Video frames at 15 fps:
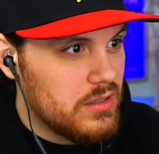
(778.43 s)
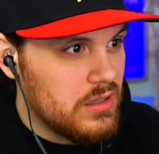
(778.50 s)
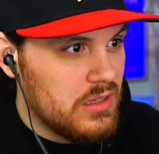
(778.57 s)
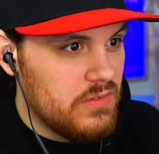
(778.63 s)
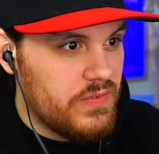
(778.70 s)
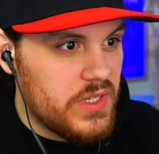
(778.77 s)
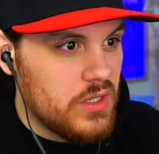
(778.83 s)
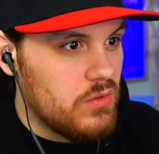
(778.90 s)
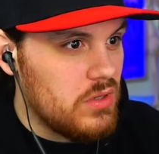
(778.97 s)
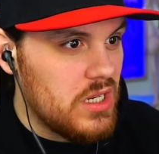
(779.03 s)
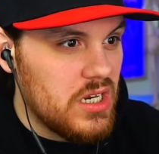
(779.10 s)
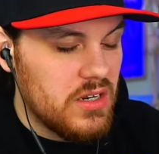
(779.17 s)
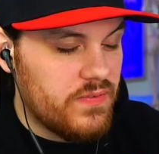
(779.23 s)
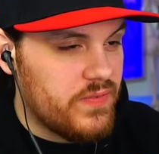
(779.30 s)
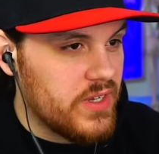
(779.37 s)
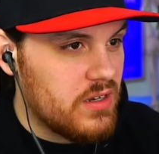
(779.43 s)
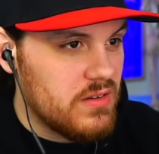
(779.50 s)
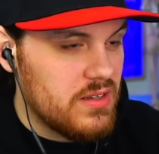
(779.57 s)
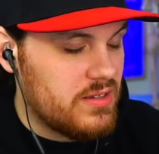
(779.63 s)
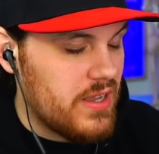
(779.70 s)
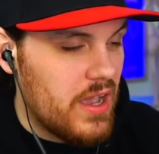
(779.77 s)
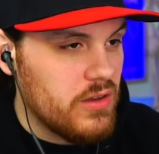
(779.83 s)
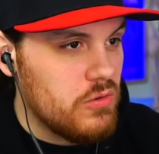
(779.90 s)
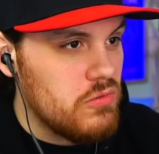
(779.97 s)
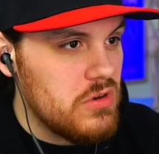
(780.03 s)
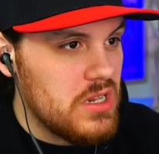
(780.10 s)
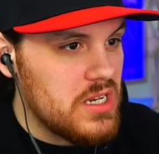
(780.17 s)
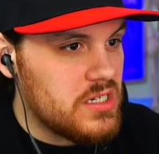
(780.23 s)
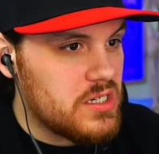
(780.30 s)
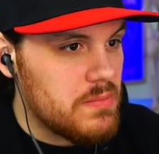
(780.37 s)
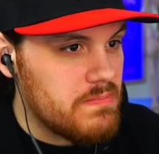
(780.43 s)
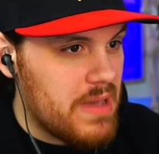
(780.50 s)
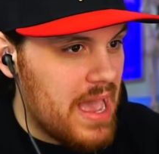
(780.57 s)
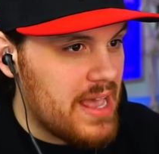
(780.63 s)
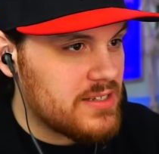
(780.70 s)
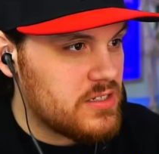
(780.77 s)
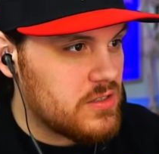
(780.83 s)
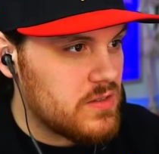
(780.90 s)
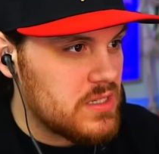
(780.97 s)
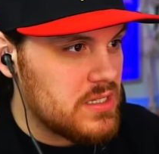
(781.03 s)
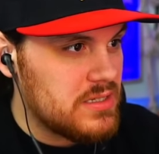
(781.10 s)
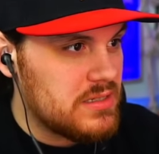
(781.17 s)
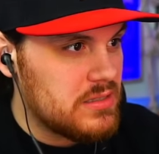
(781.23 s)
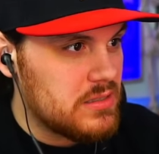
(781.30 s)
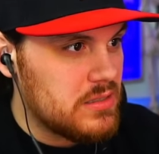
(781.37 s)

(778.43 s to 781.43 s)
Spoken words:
Luffy, you need to figure this out. You need to master this.